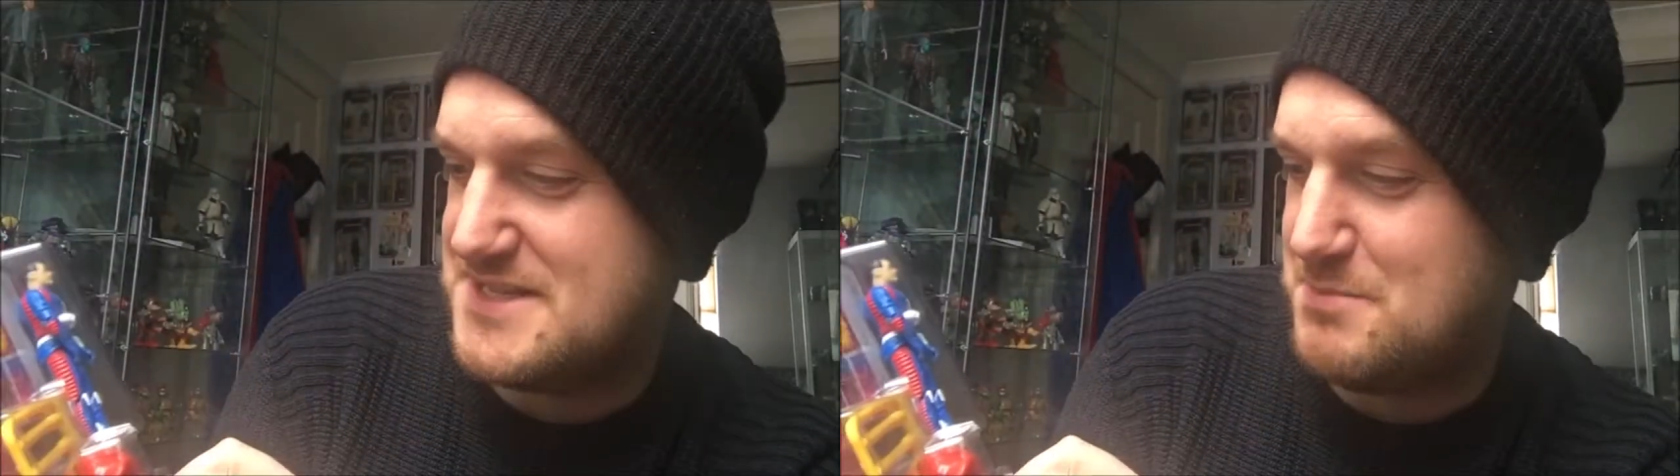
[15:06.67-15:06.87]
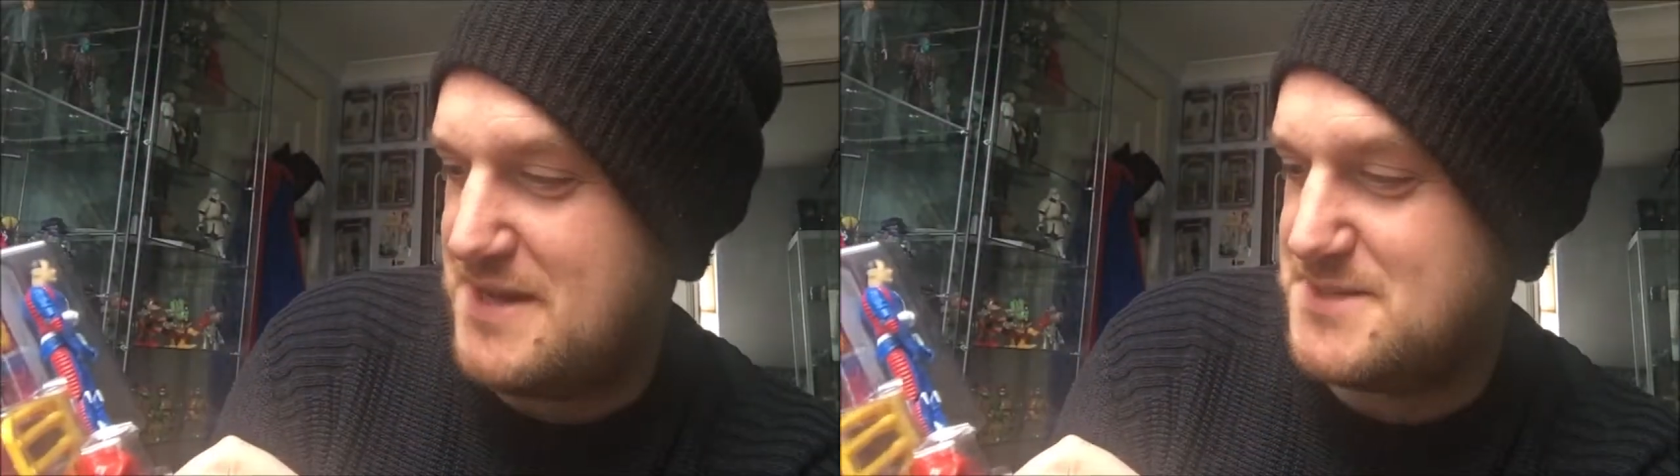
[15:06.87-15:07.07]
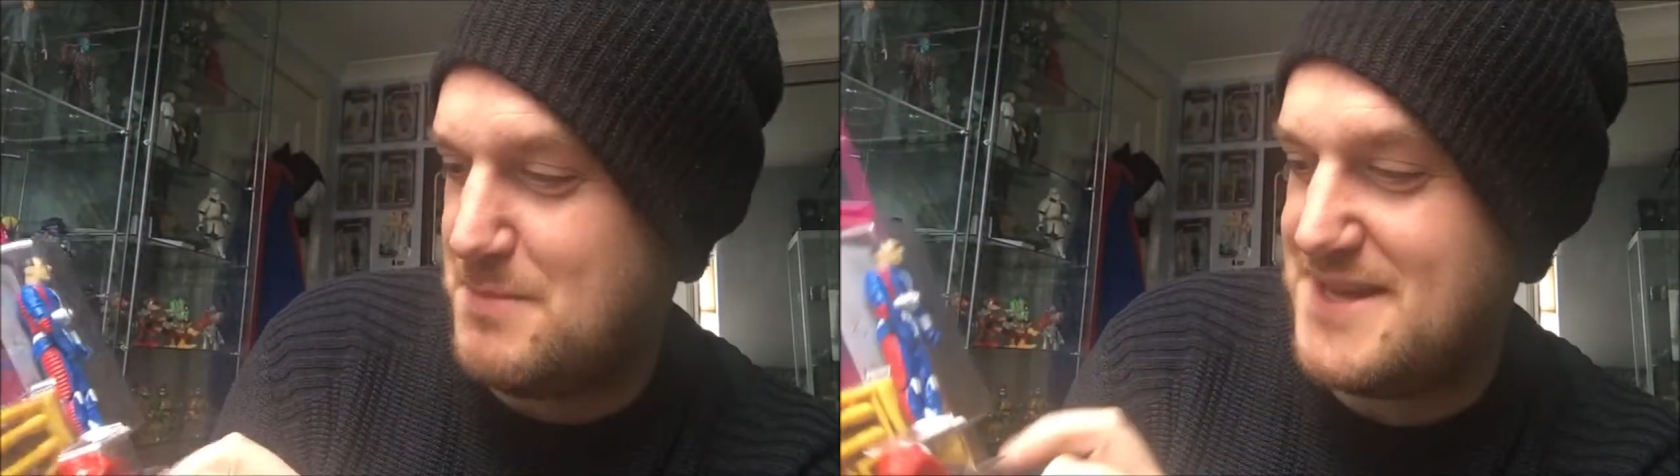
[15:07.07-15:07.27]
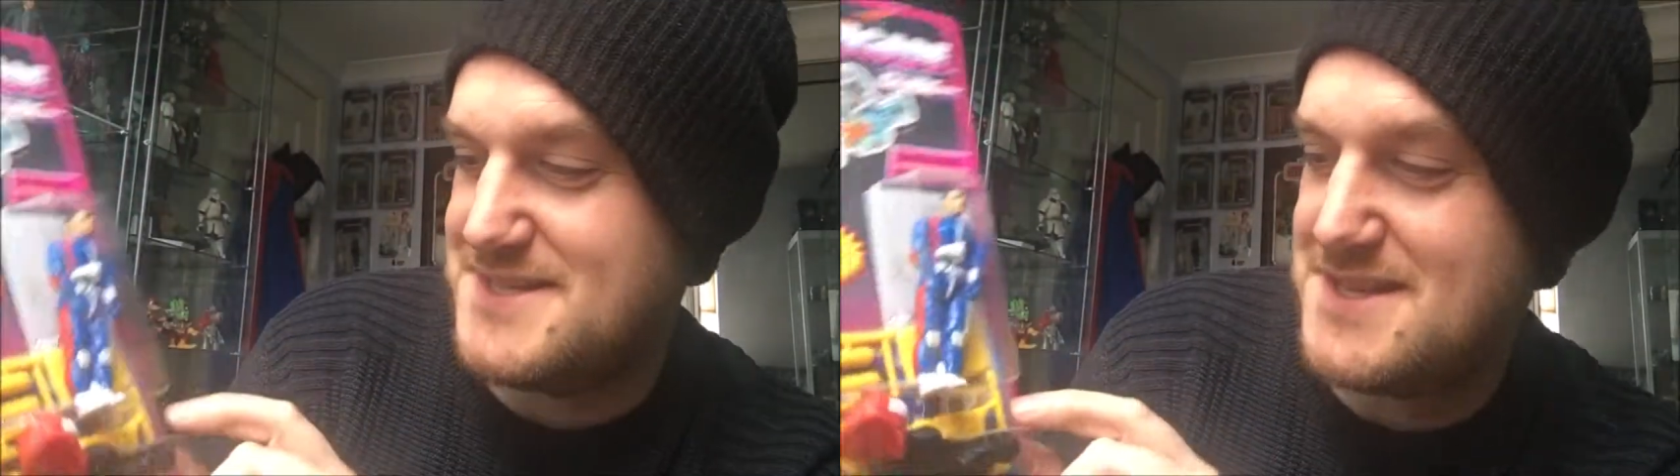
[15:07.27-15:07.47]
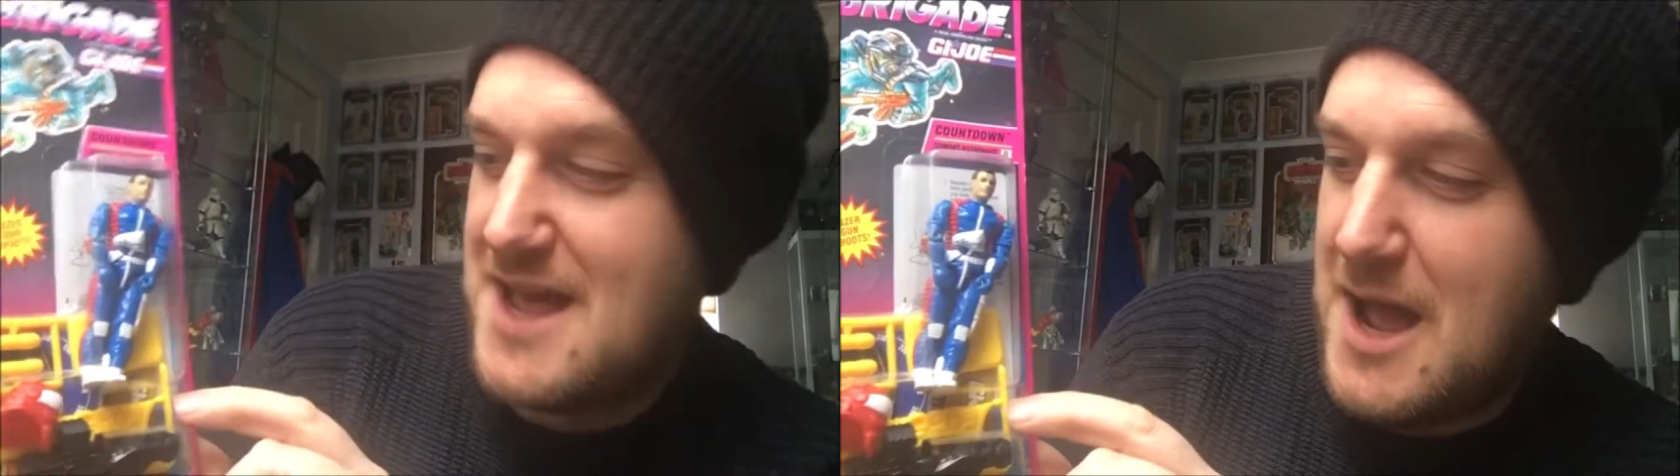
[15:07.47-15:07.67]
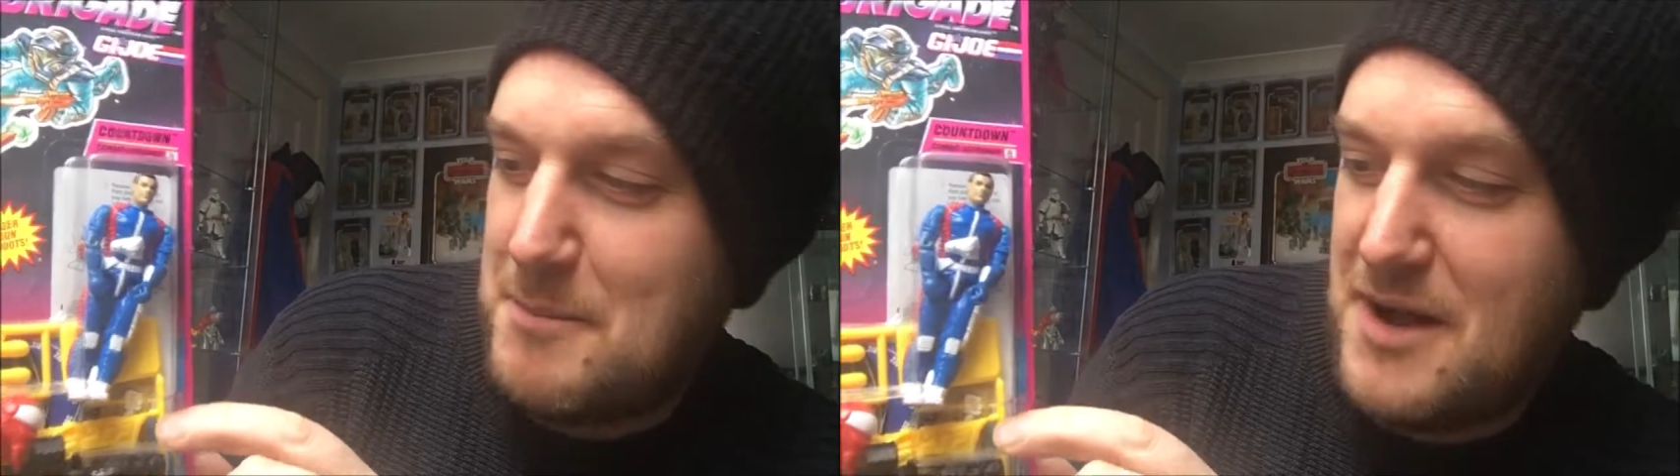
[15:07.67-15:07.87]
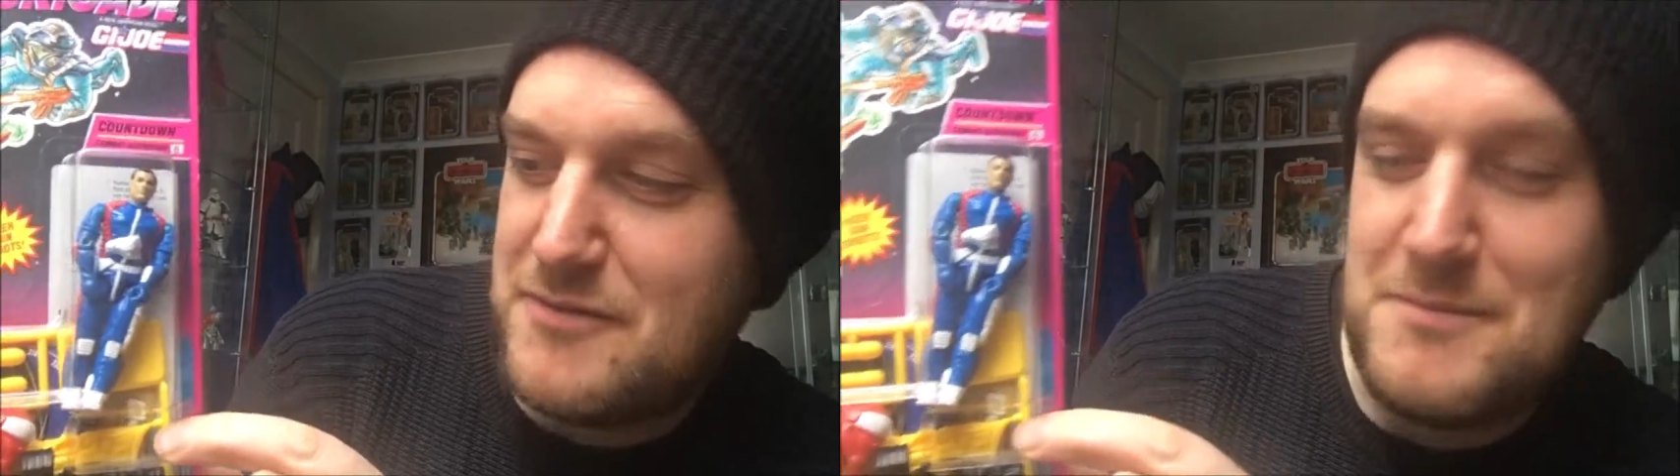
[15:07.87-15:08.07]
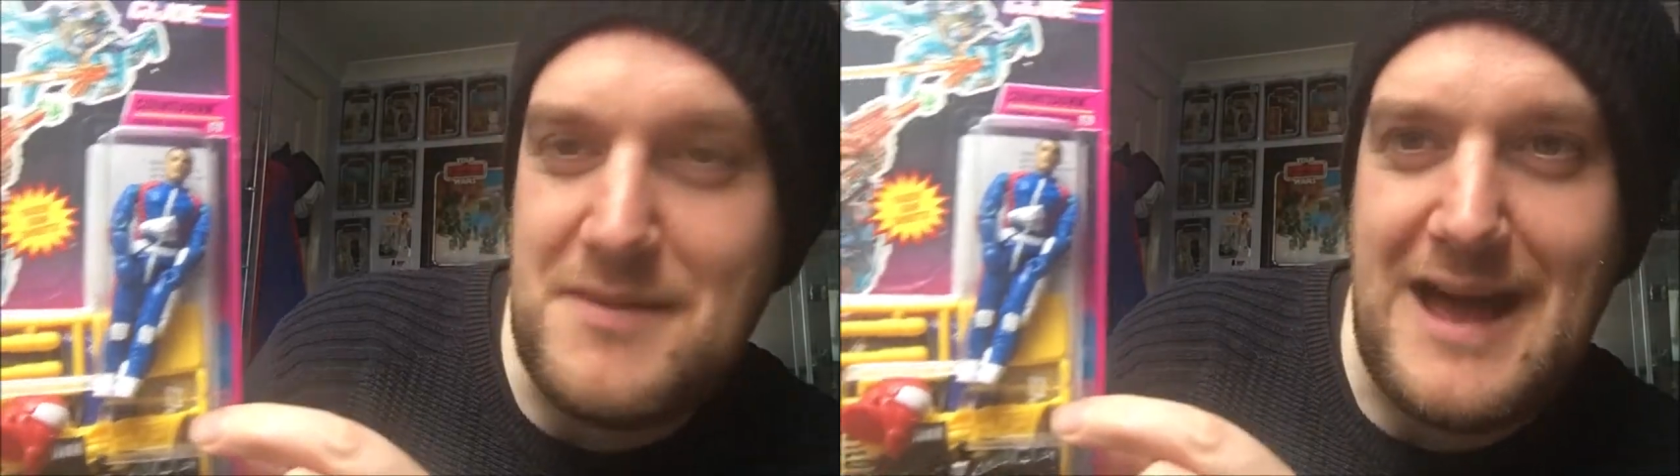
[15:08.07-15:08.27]
space-based, apart
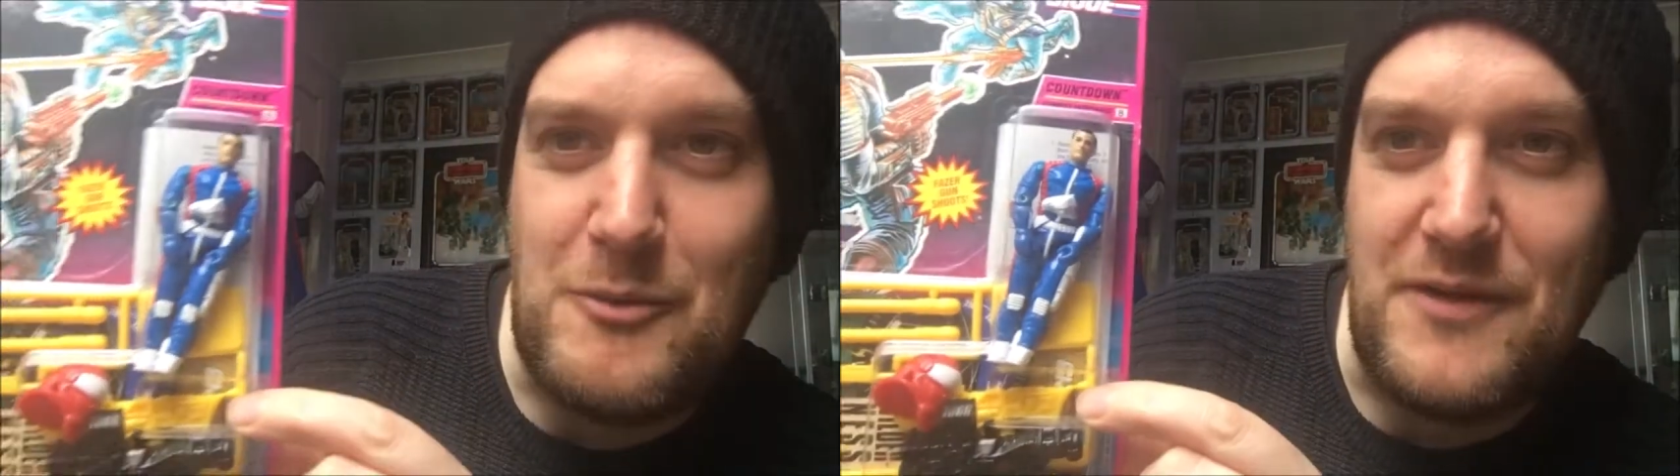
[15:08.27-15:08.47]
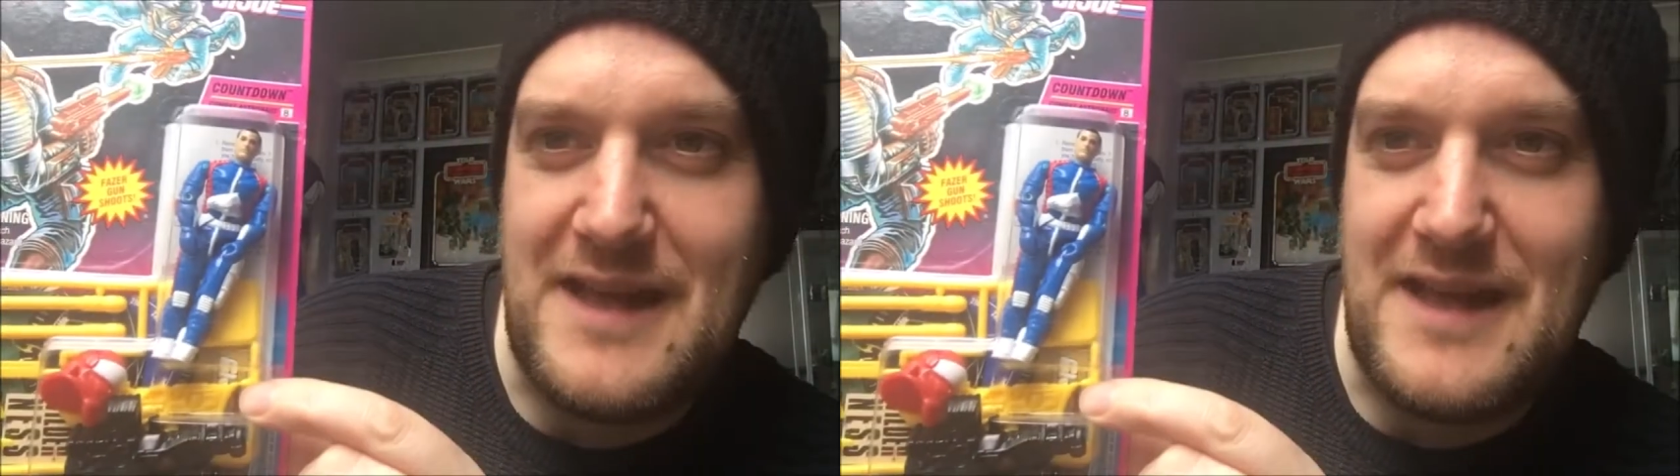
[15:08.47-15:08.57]
from that one.